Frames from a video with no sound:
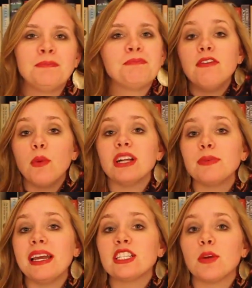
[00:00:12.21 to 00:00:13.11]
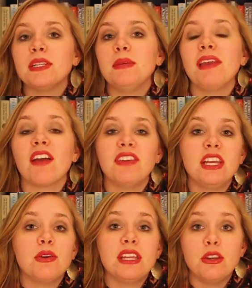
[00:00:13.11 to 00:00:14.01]
If you watched my October TBR
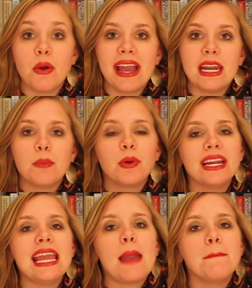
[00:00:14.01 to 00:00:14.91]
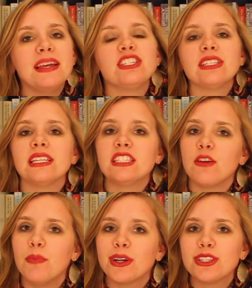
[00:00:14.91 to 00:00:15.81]
video, then you know I had a pretty ambitious list
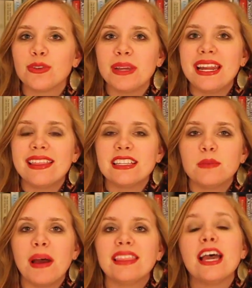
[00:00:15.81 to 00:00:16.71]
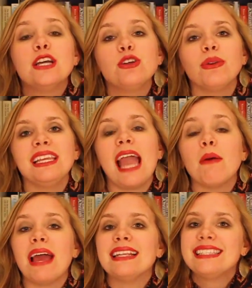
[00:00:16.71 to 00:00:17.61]
of books to read this month, totaling
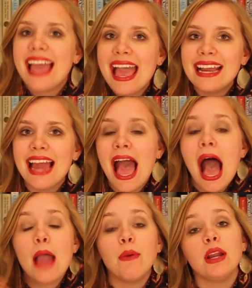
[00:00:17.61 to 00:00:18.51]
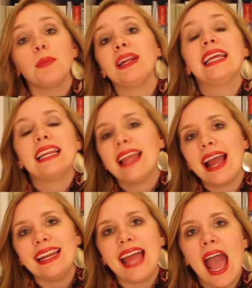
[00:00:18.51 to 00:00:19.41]
out at 10. I wound up reading 9.5
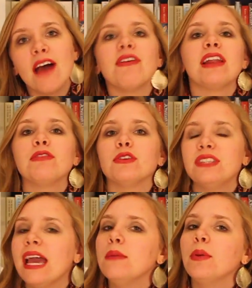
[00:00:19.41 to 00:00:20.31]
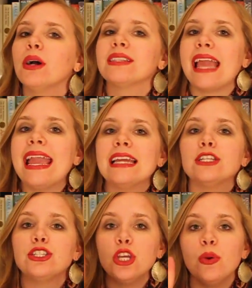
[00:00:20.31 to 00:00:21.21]
out of those 10 books and
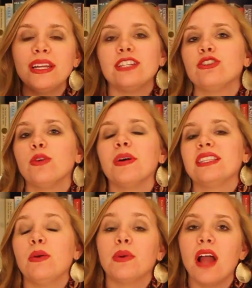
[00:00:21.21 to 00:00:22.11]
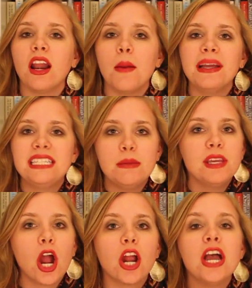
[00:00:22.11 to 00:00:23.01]
2 additional books that were not on my
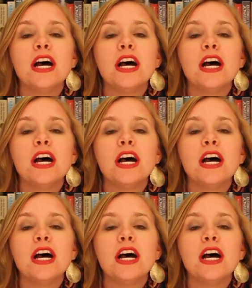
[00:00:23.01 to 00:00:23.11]
TBR,